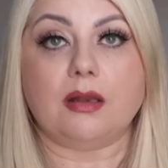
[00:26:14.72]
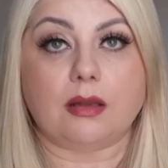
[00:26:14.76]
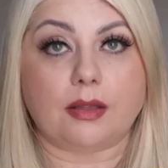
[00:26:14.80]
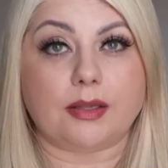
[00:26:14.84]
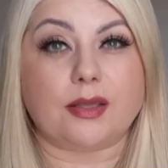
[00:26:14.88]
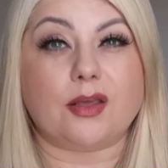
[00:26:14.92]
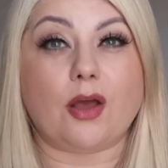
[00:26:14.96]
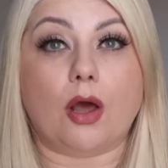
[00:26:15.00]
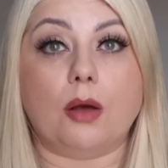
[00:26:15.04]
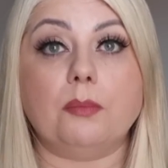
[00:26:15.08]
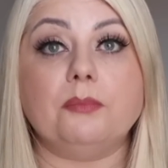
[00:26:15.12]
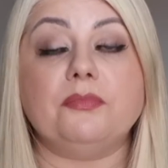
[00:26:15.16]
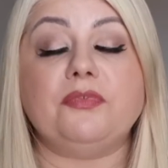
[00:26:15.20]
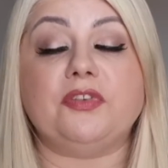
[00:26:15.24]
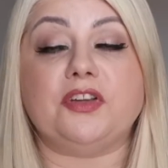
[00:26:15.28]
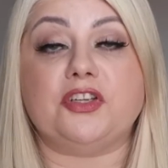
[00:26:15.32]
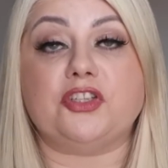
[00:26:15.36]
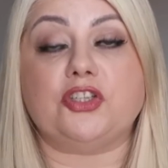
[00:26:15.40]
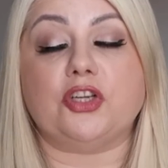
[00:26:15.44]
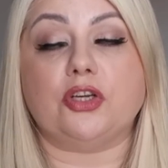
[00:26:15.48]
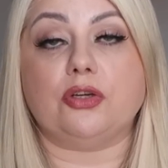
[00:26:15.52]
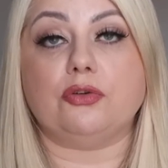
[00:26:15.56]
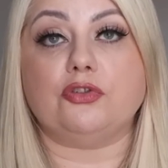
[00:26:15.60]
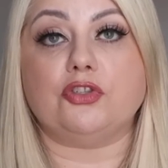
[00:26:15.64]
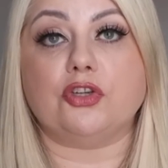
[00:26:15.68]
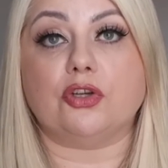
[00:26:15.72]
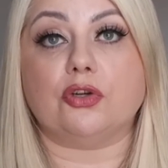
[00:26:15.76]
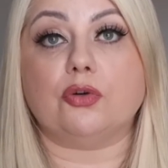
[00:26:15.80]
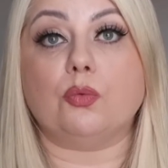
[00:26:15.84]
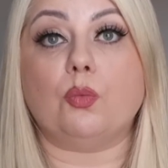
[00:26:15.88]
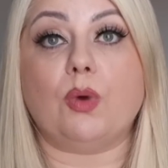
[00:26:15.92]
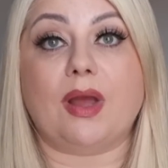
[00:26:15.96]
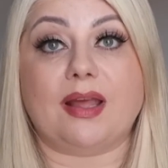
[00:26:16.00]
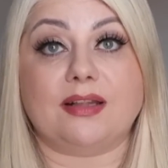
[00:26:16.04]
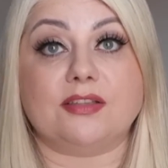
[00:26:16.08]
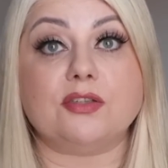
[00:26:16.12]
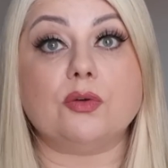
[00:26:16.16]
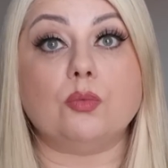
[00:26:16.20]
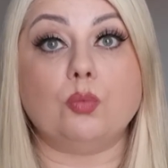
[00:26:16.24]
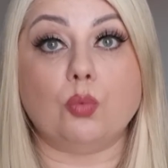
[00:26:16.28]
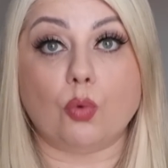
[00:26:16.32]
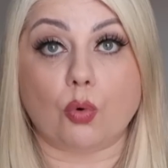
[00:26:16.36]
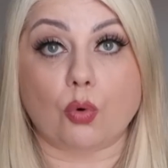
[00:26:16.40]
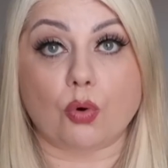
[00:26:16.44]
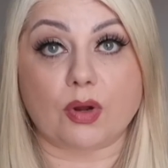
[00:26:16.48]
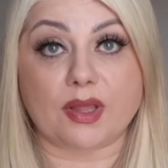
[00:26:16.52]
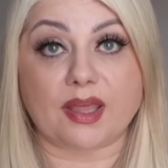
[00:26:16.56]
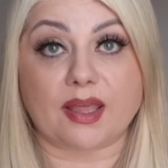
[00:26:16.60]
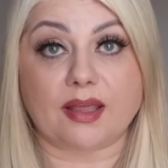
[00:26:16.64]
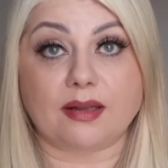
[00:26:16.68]
like comfy shoes you're going to wear to
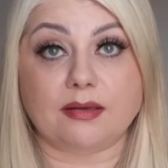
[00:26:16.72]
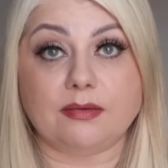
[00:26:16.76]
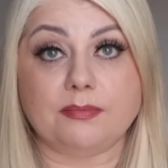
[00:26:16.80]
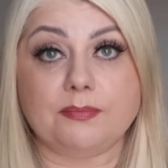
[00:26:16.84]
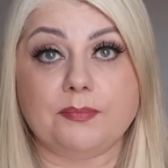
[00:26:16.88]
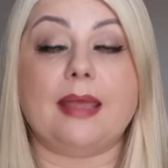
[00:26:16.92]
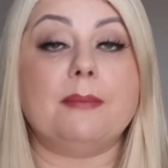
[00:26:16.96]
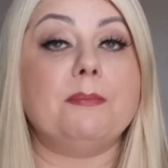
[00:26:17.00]
walk in.